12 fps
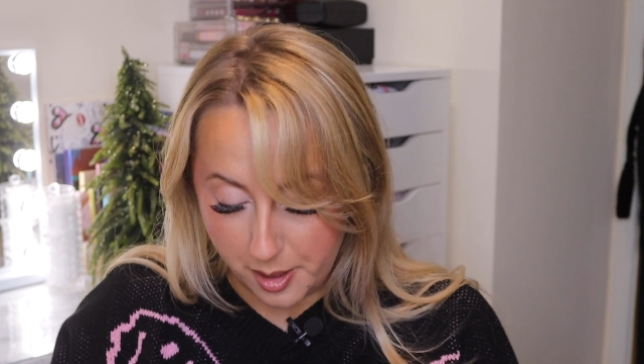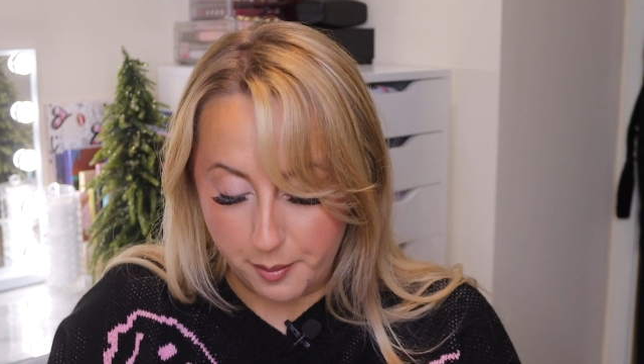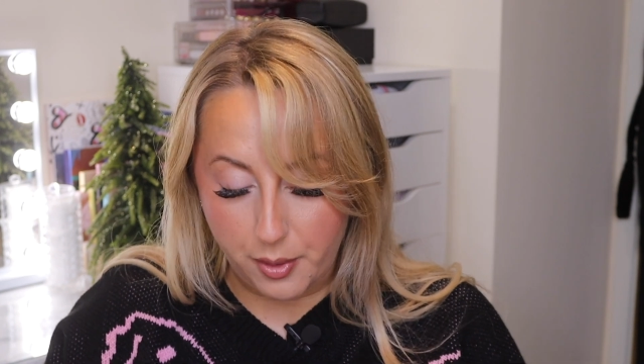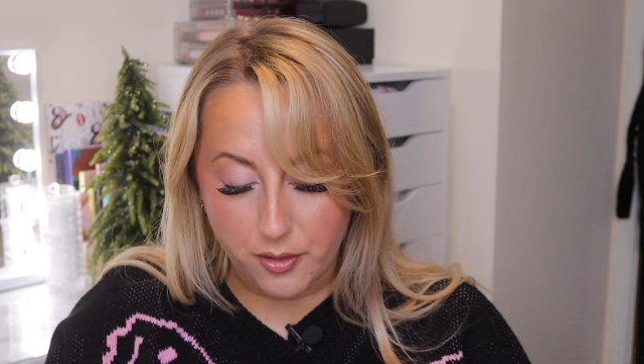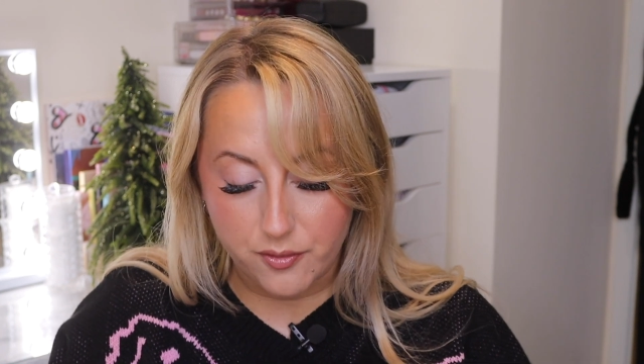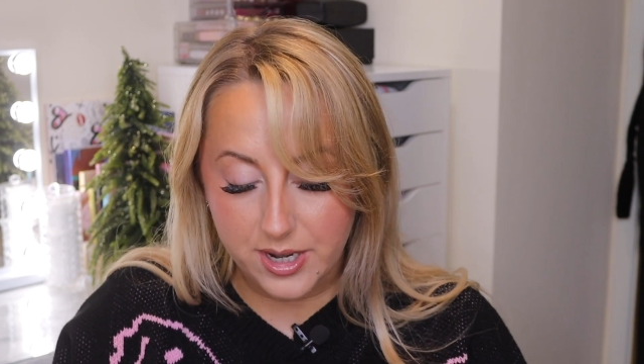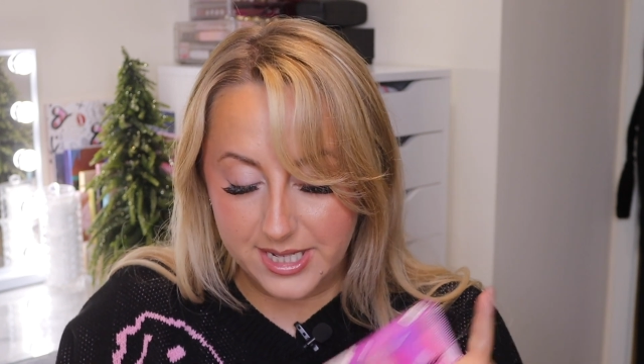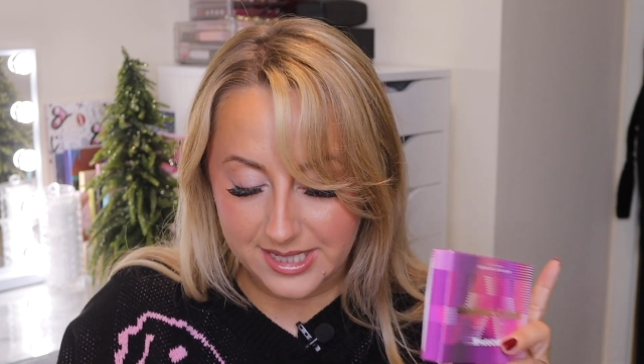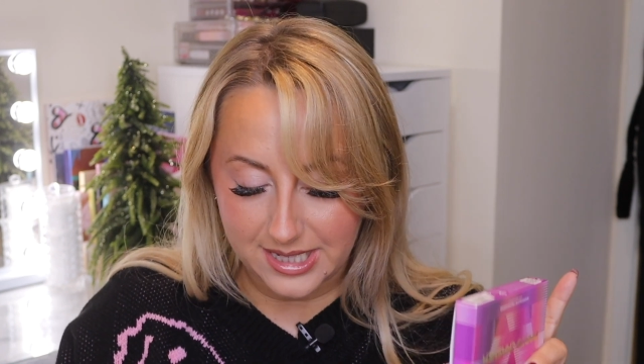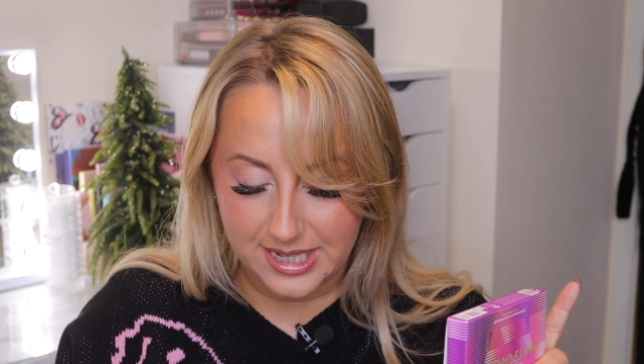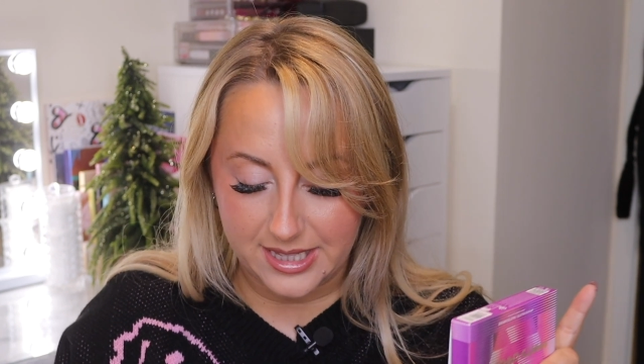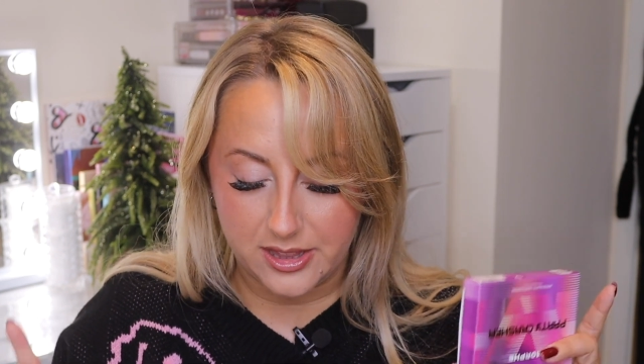but
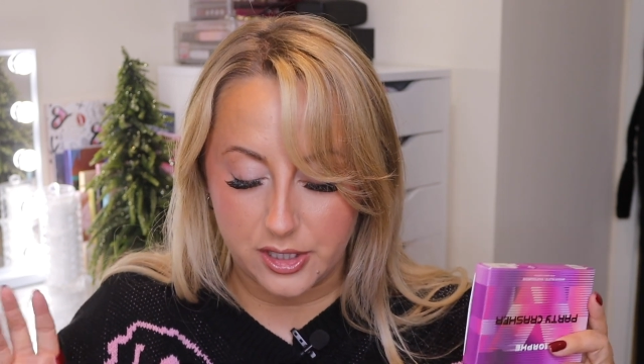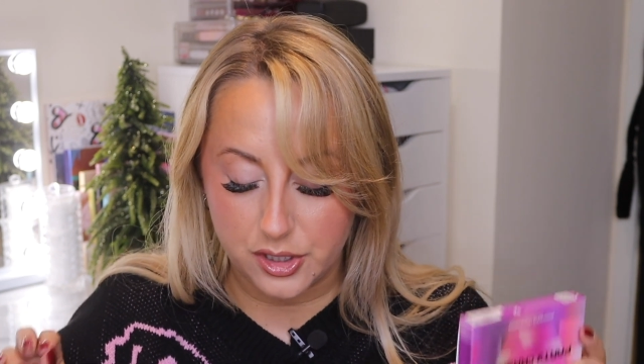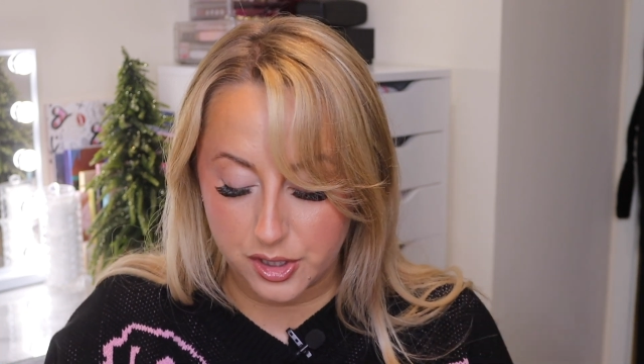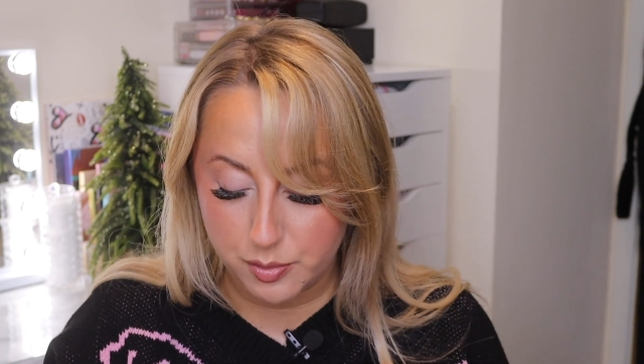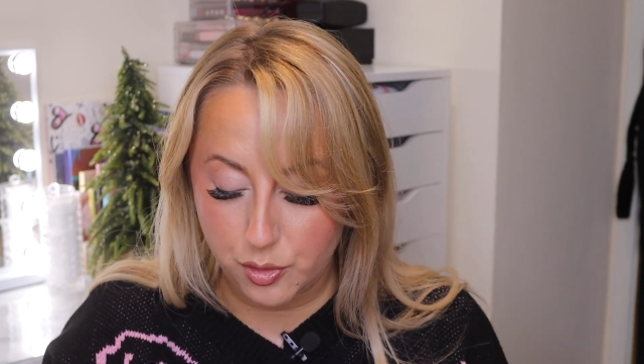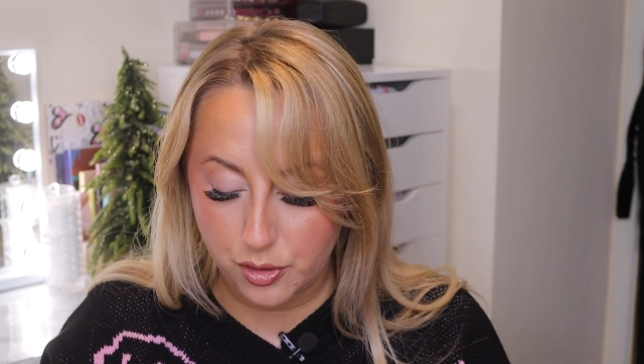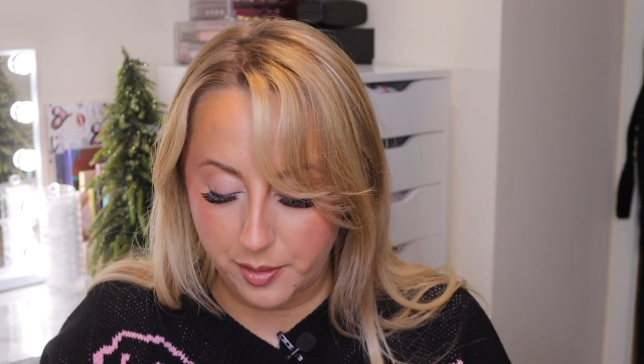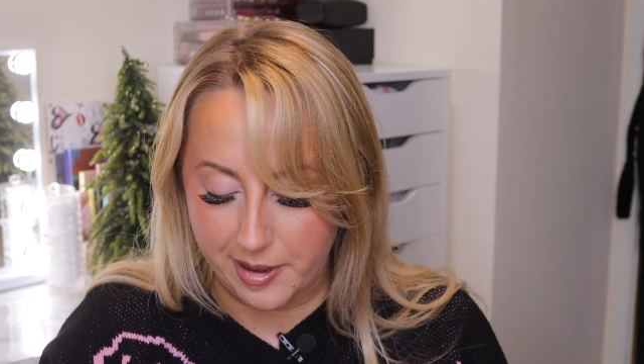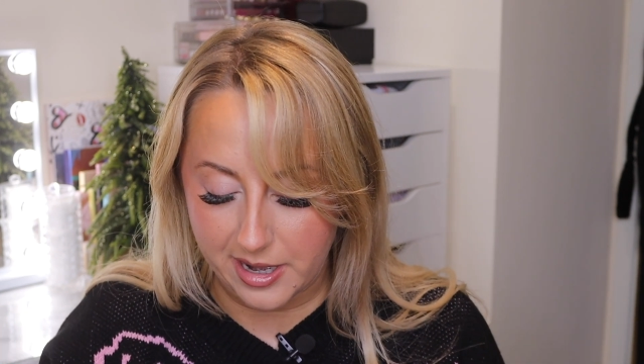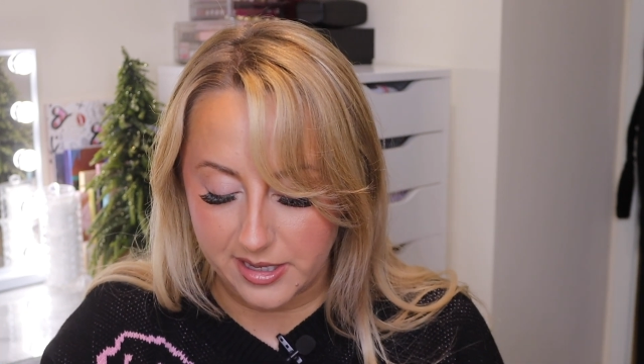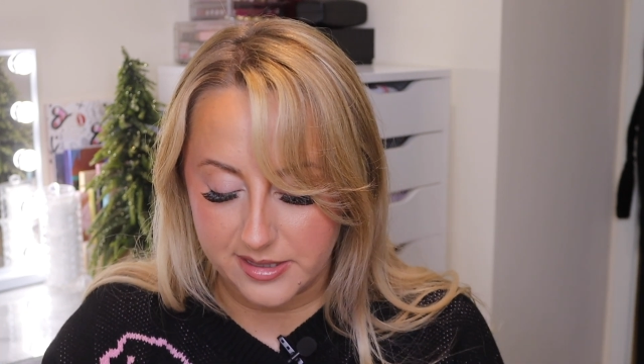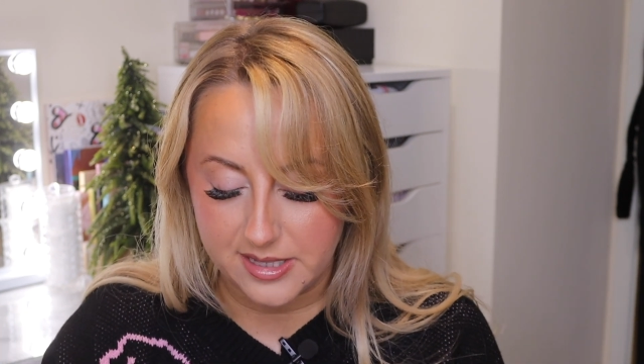recently the smaller
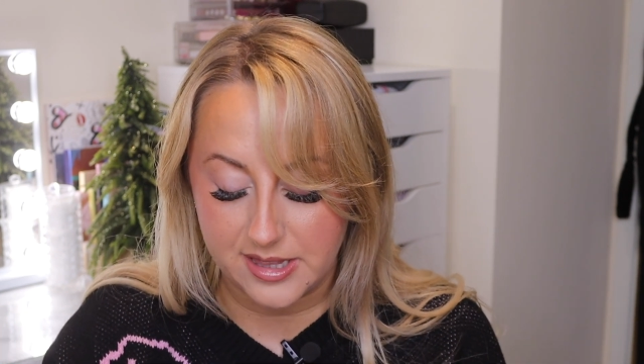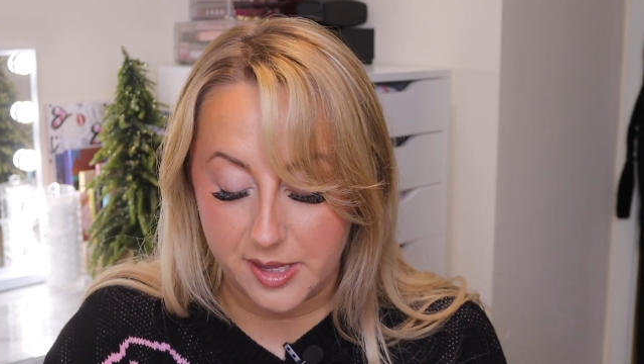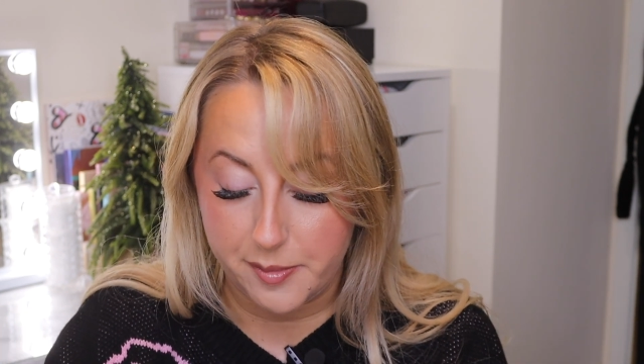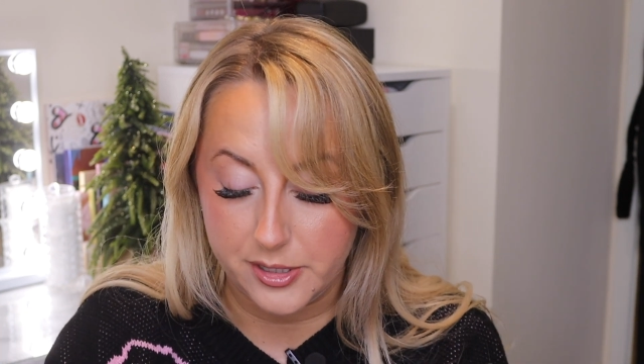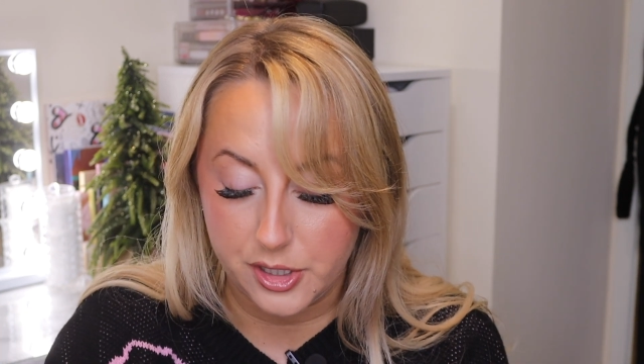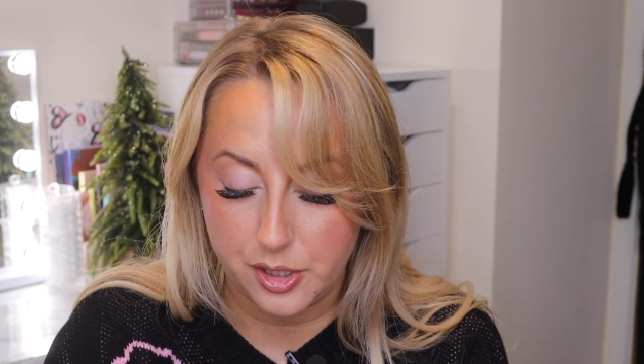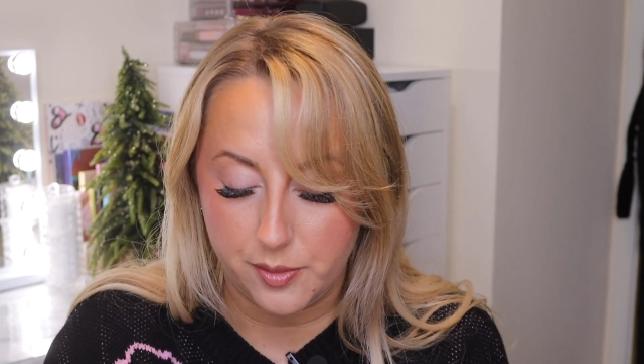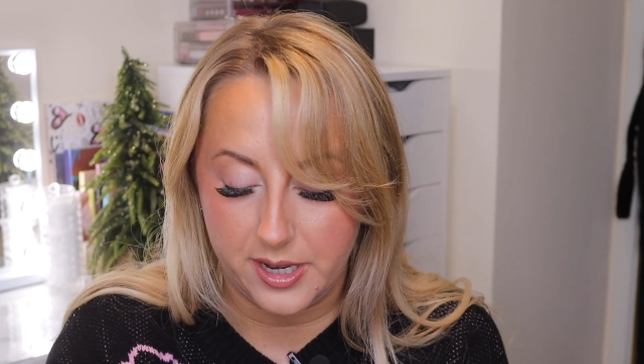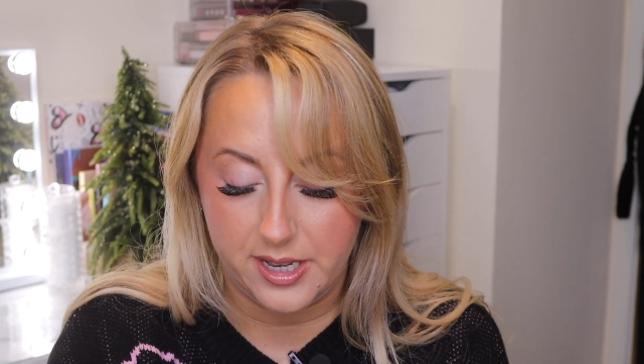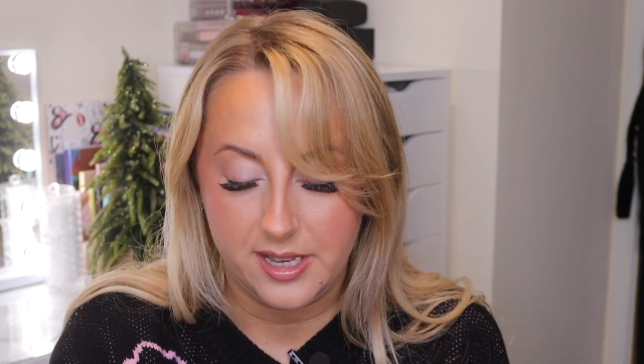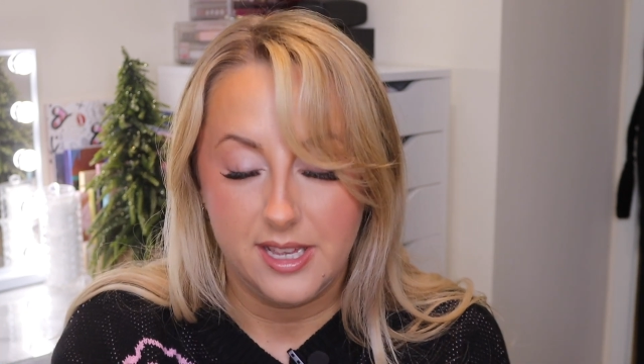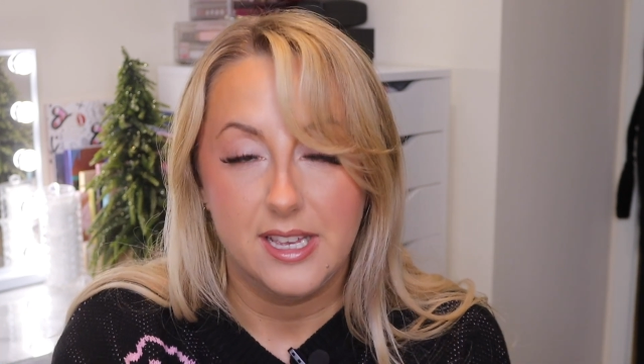palettes that they've been
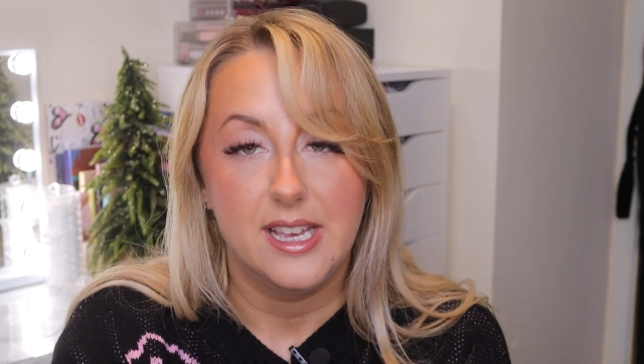doing